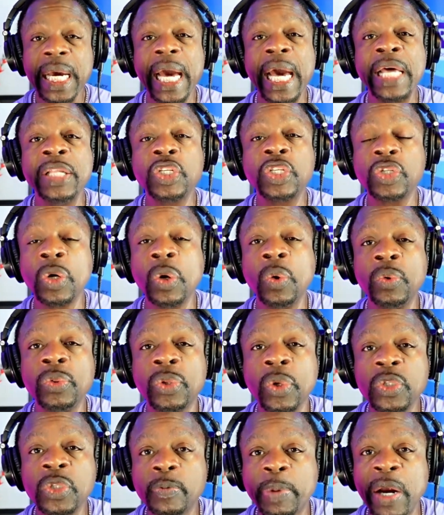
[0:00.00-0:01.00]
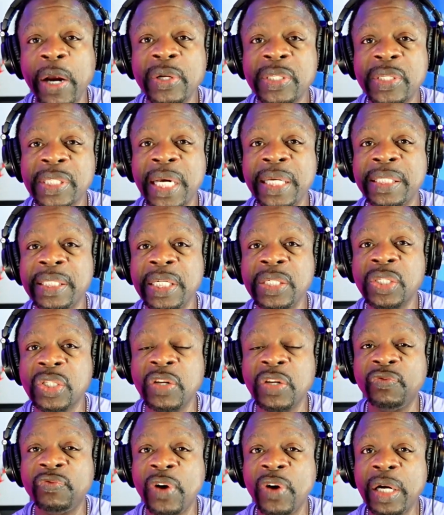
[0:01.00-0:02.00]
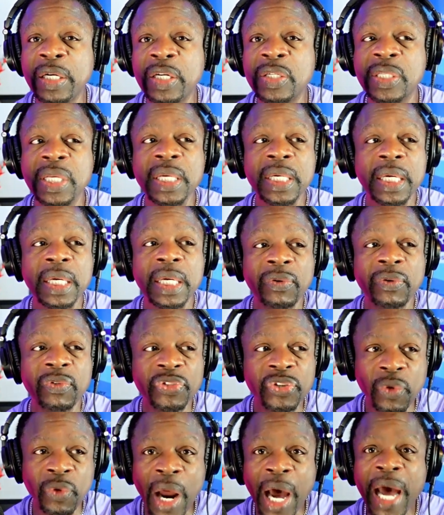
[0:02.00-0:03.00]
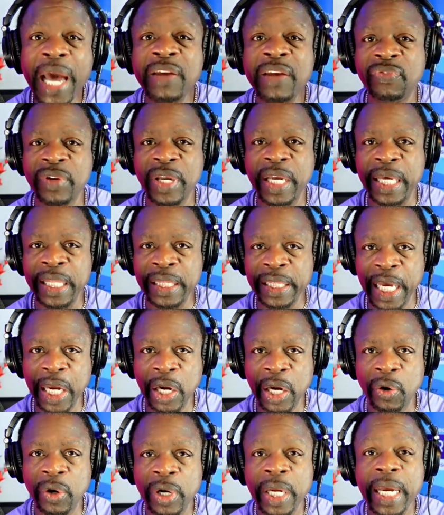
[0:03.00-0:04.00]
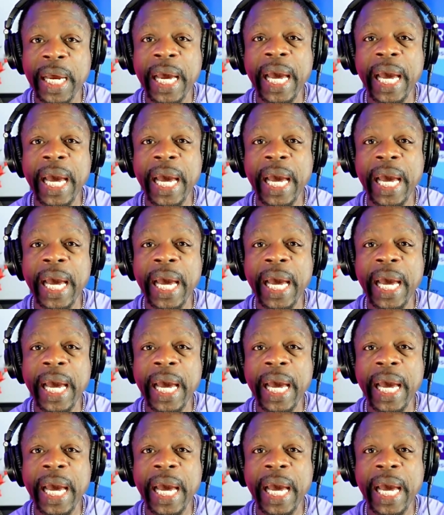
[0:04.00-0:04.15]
And so those parasites, yeast, and fungus thrive in there.